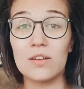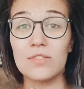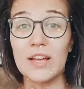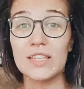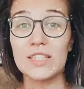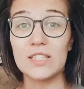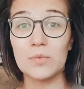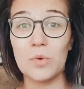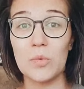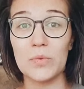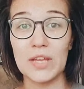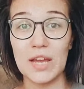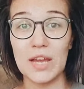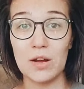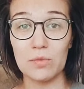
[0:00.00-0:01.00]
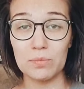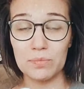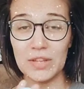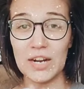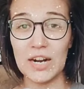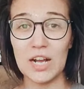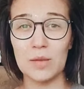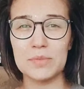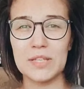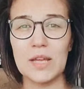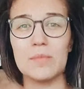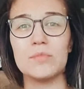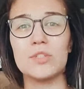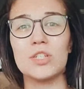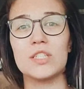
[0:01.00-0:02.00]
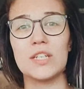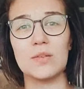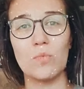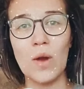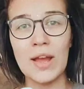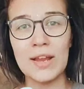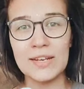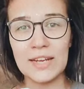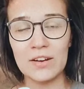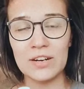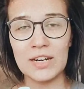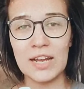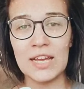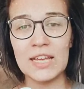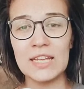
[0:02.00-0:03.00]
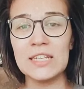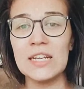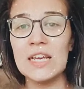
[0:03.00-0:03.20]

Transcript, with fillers: That's the one we help that helps them just to wind down at night.